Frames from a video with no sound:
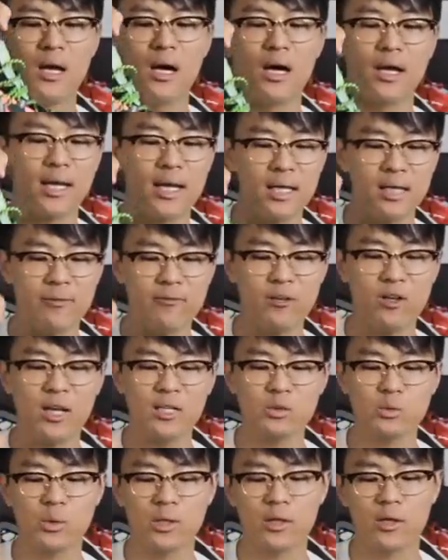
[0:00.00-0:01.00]
Again, if you
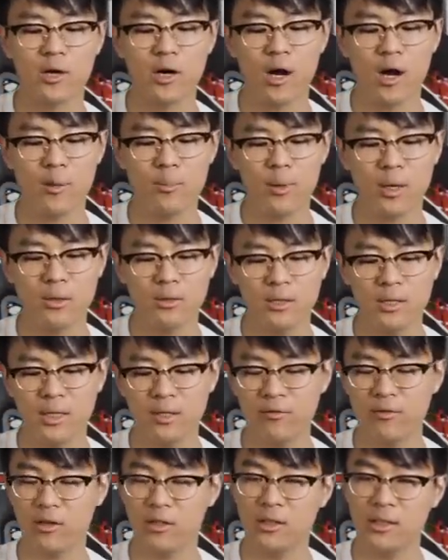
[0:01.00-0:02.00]
guys want to cop, I'll
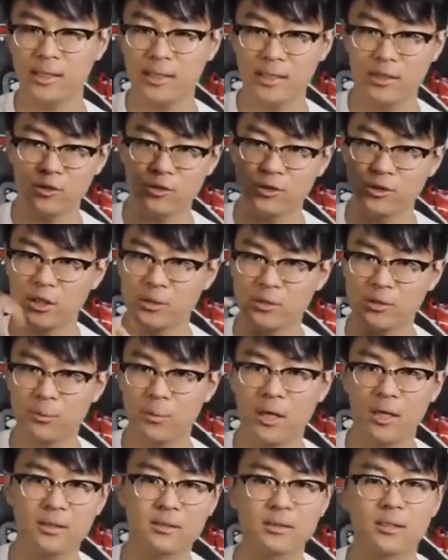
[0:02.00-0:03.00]
leave a link in the description
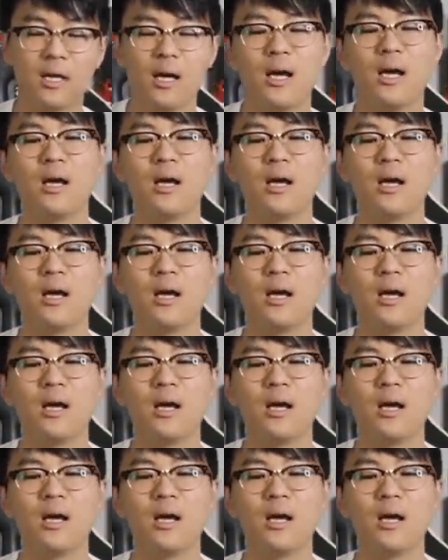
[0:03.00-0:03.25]
box.